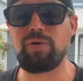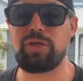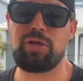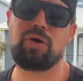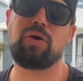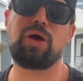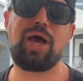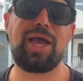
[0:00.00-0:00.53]
You
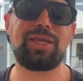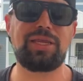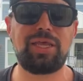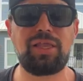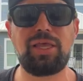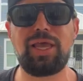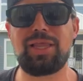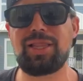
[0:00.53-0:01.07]
know,
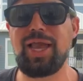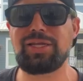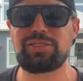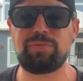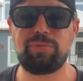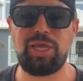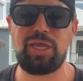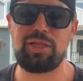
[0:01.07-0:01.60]
ideally I'd like to
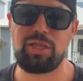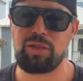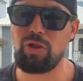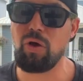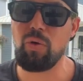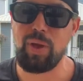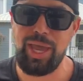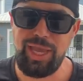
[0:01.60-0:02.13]
be in the
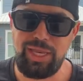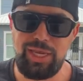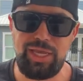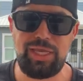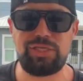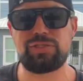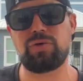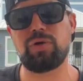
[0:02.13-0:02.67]
low
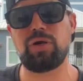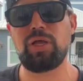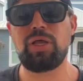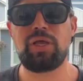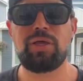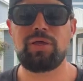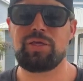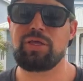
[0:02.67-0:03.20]
80s, or,
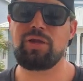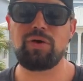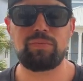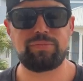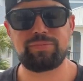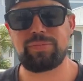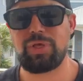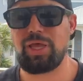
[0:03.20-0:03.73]
you know,
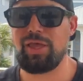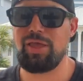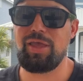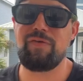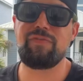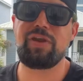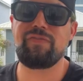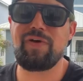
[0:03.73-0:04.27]

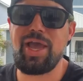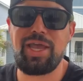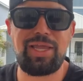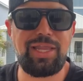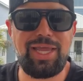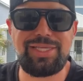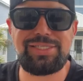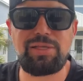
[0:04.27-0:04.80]
even if I could,
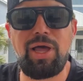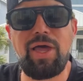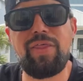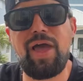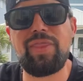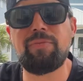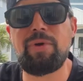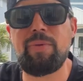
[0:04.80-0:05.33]
like,
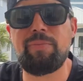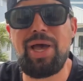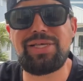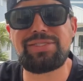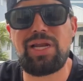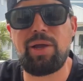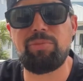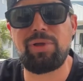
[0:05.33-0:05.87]
I think my
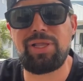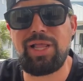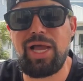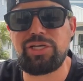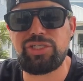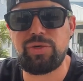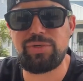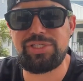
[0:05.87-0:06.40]
best that I played
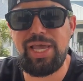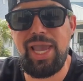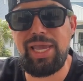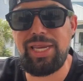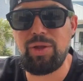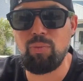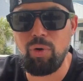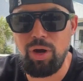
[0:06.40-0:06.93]
last year was
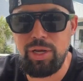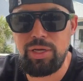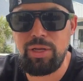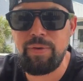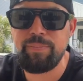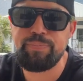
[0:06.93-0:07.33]
81.